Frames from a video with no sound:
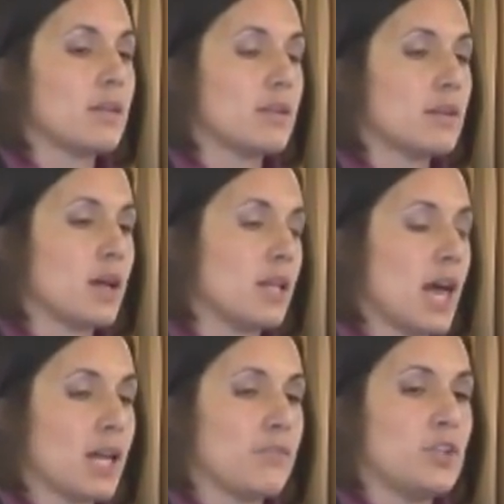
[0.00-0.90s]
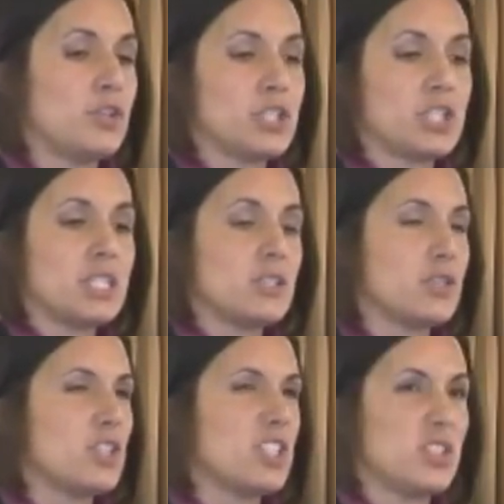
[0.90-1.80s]
lack of nutrition, so
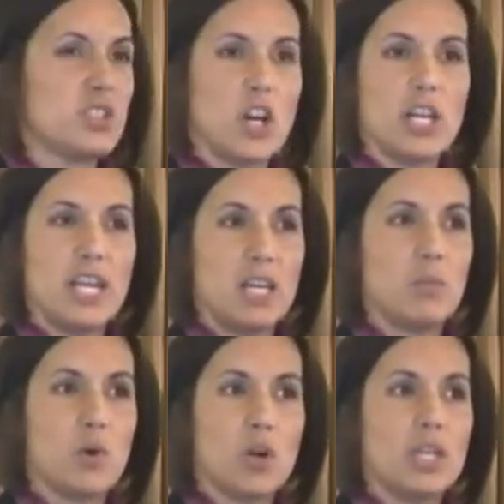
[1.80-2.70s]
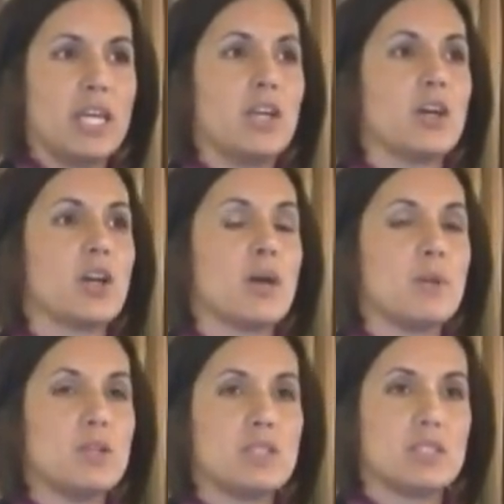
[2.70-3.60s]
as soon as you start eating poorly, your
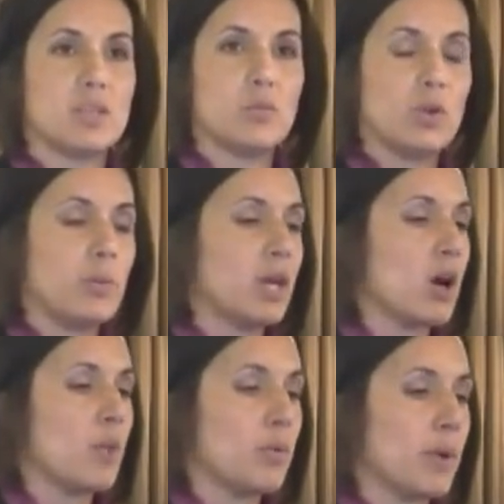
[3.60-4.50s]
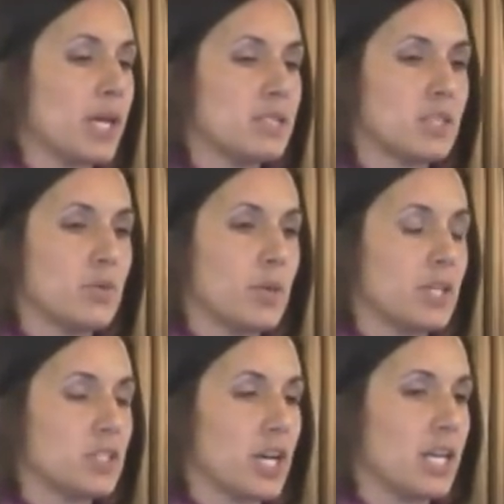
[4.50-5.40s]
immune system will be compromised, so you want
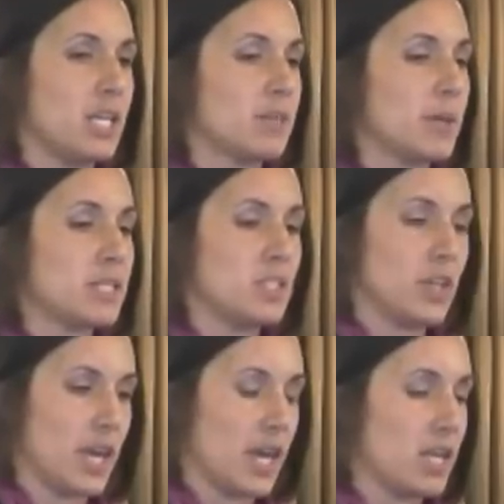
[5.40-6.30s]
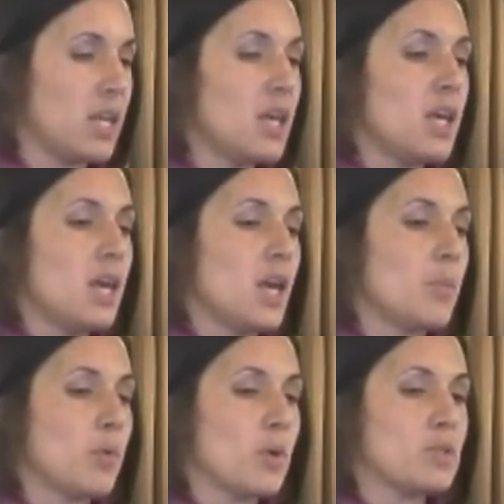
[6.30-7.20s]
to try to eat the best you can.
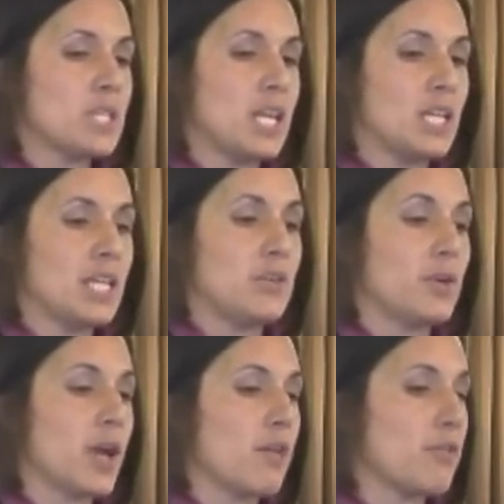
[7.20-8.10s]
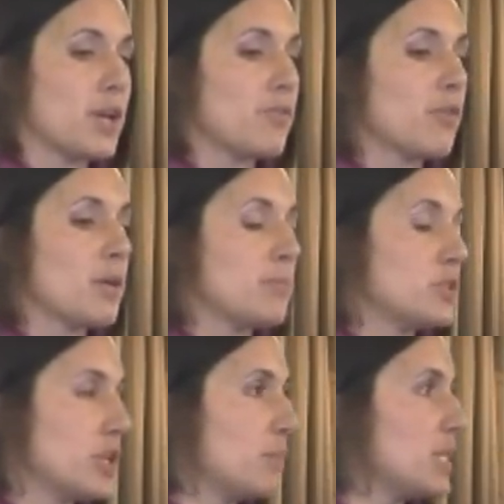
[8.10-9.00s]
It promotes healing and recovery
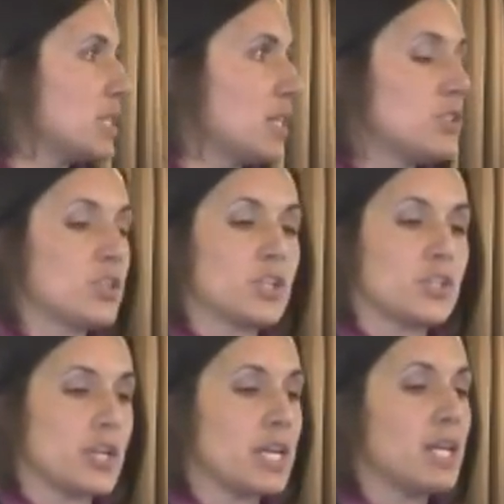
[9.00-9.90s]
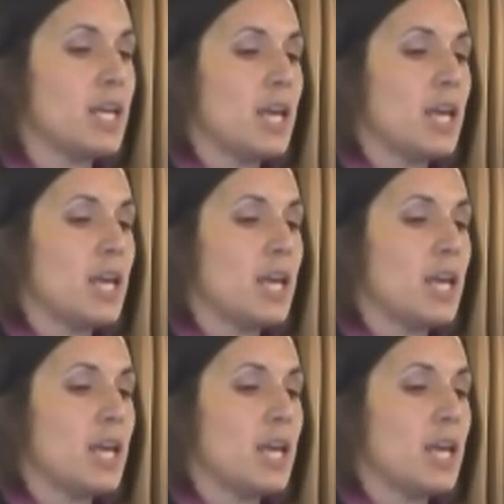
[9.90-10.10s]
from treatment and surgery,